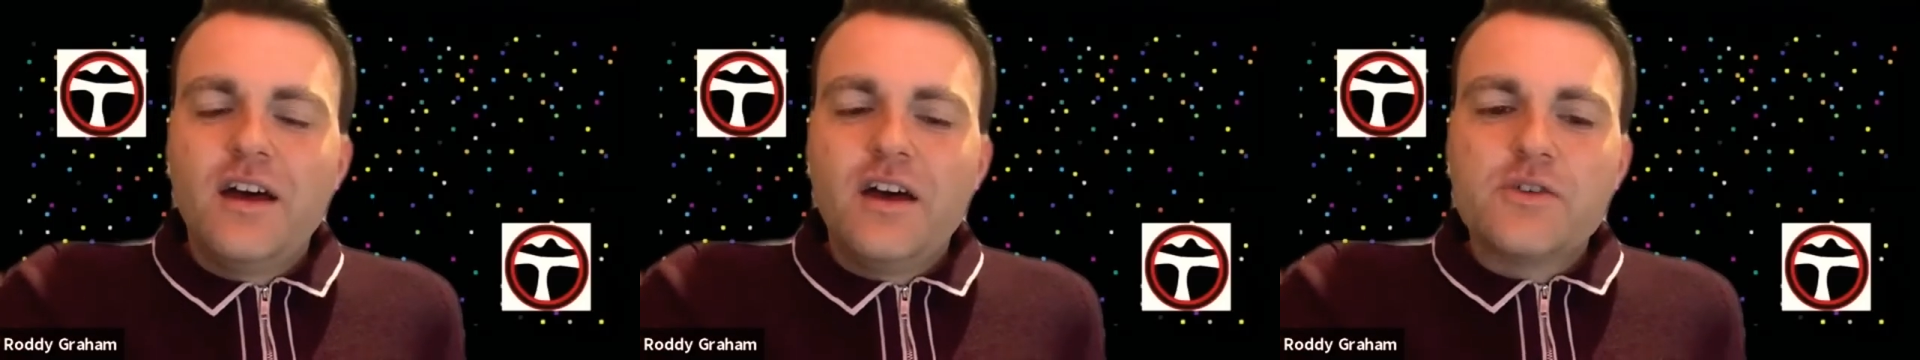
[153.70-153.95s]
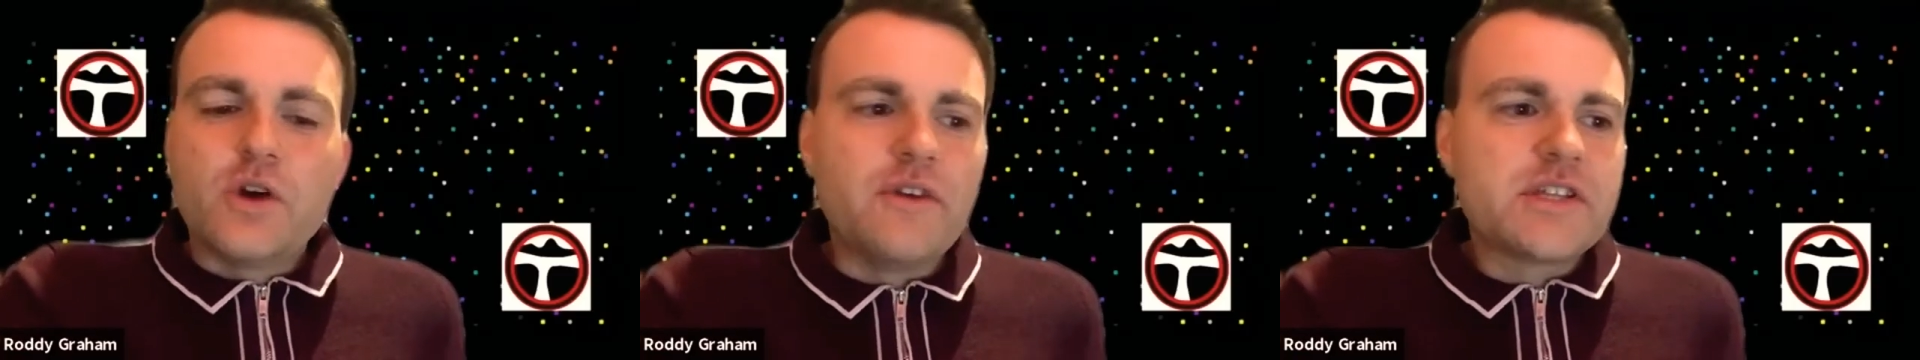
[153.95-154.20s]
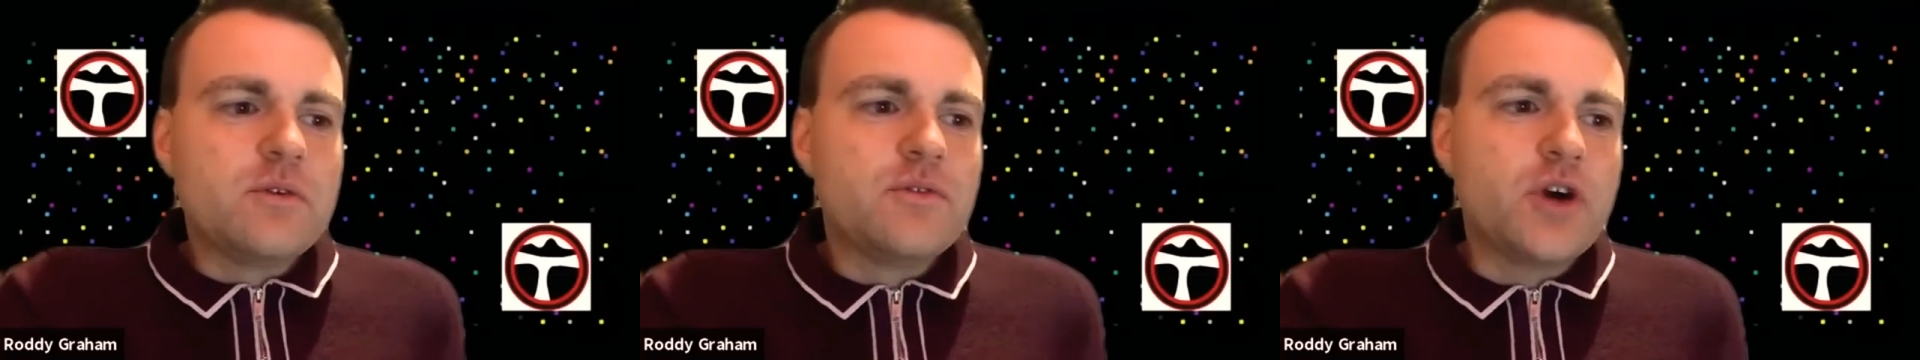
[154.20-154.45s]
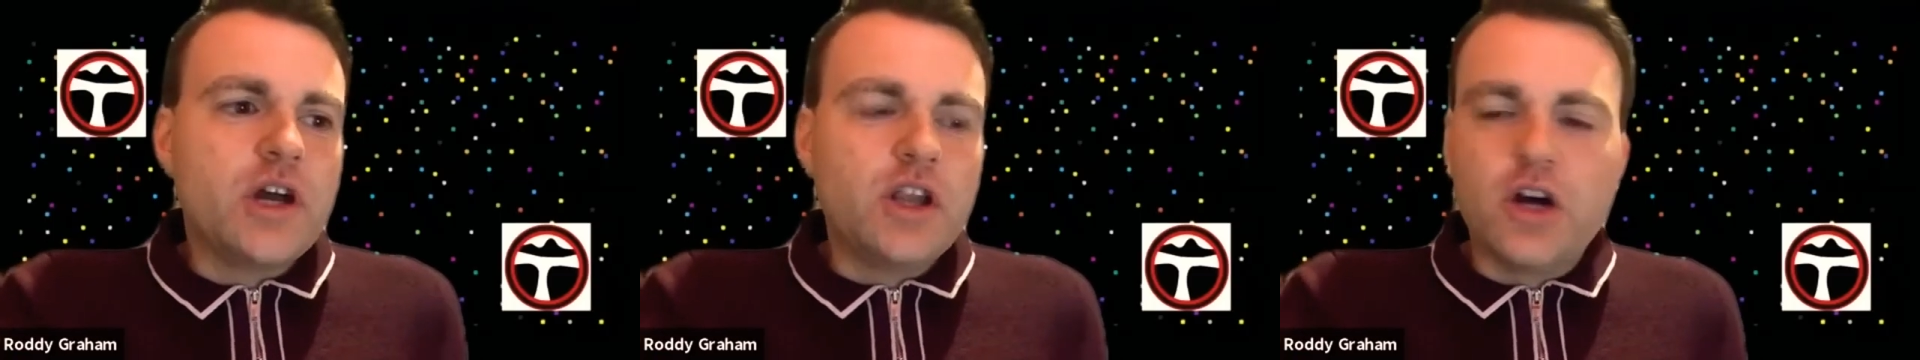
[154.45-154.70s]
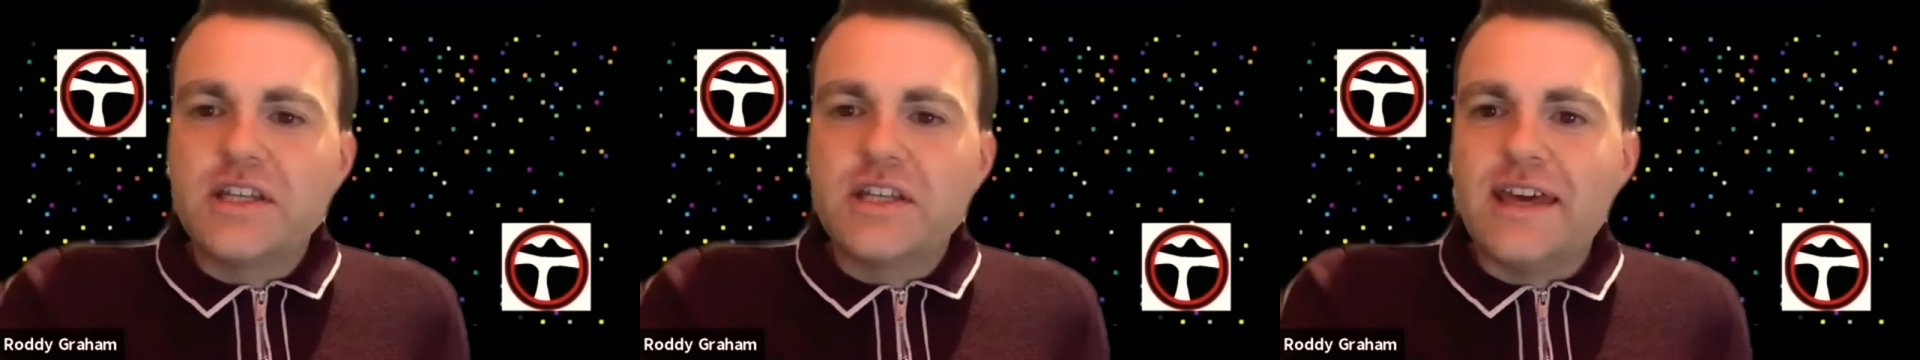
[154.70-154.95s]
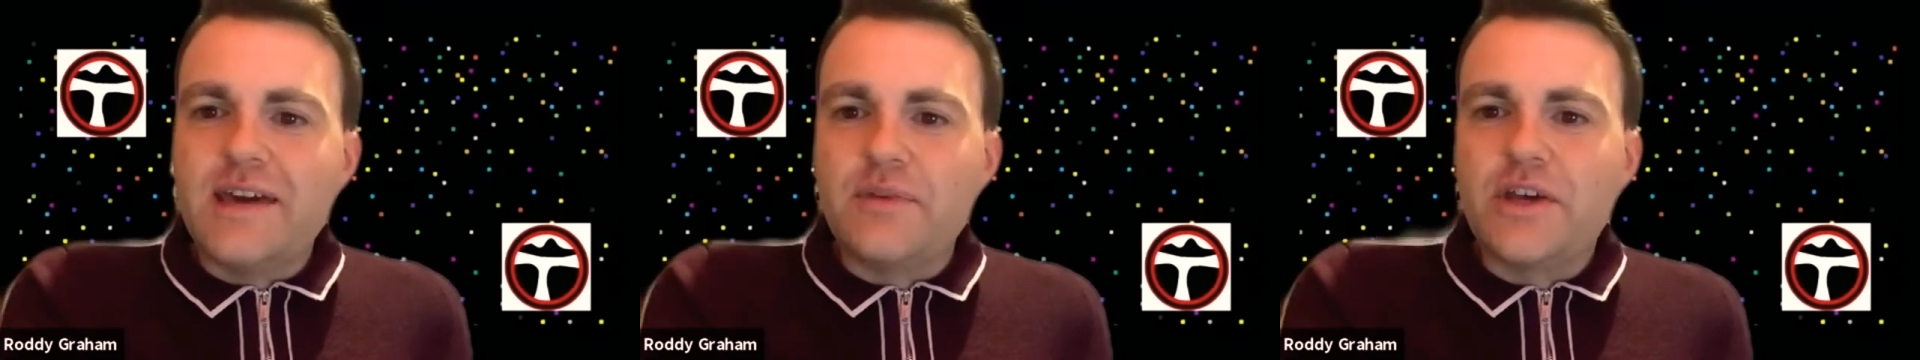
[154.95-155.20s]
So obviously we've got you along
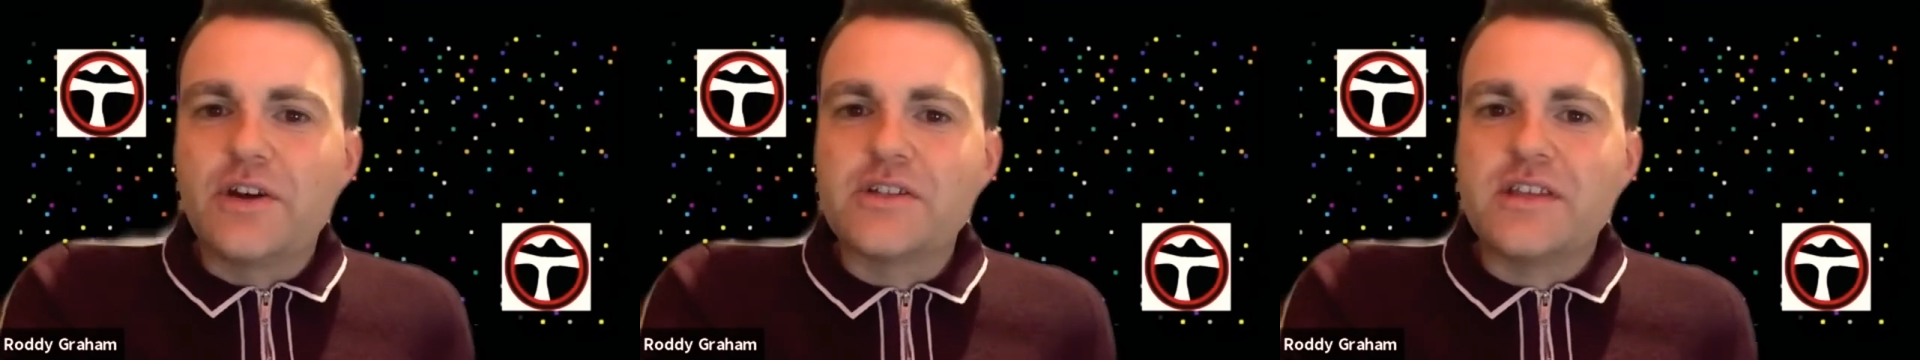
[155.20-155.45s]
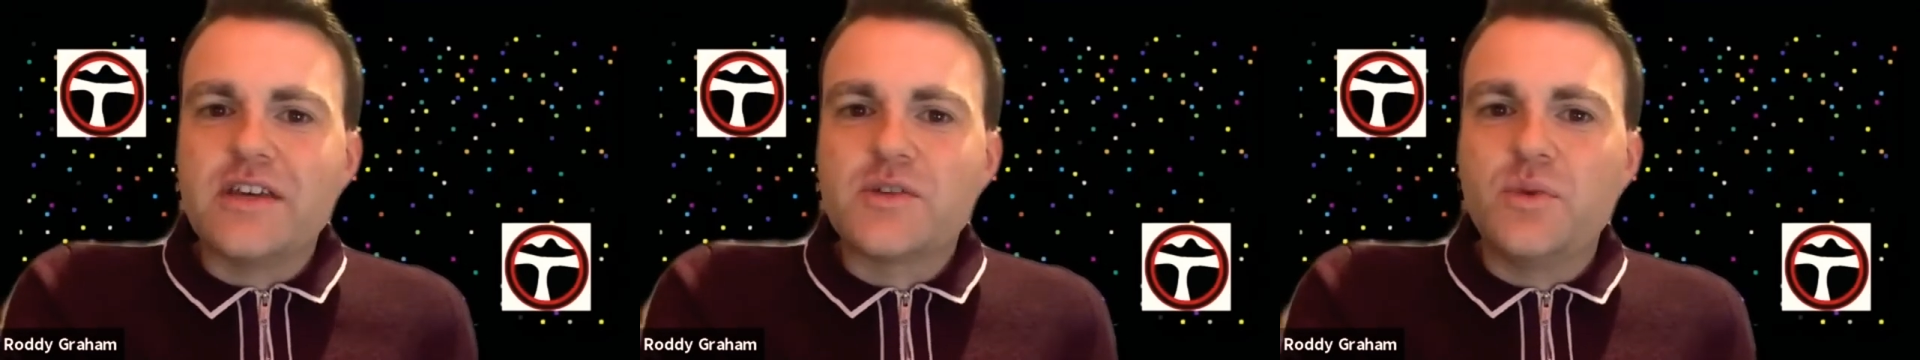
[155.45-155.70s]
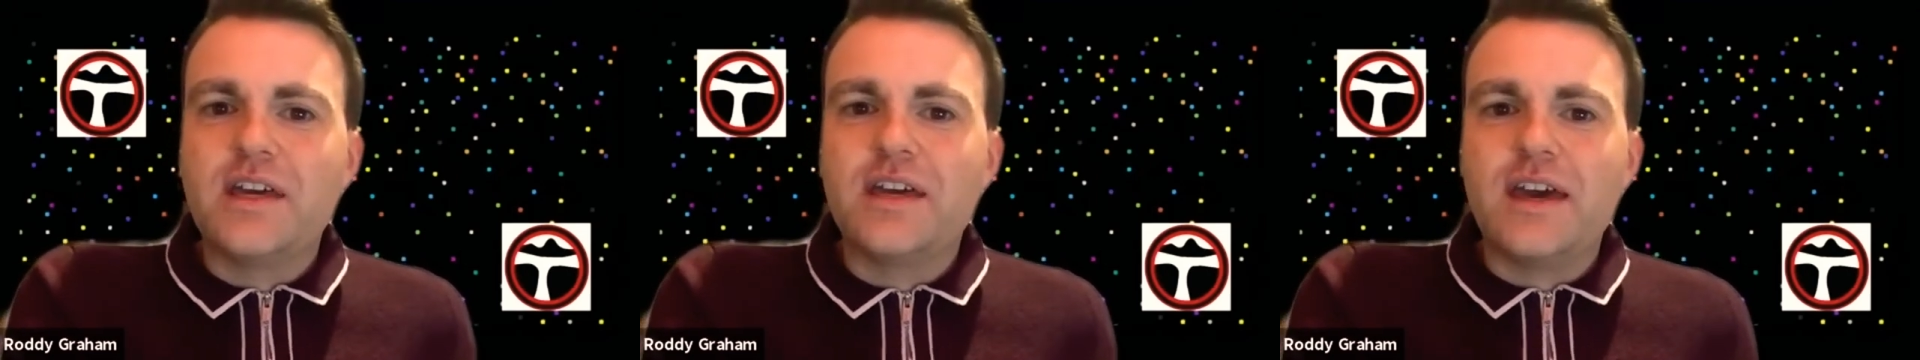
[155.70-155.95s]
today because this week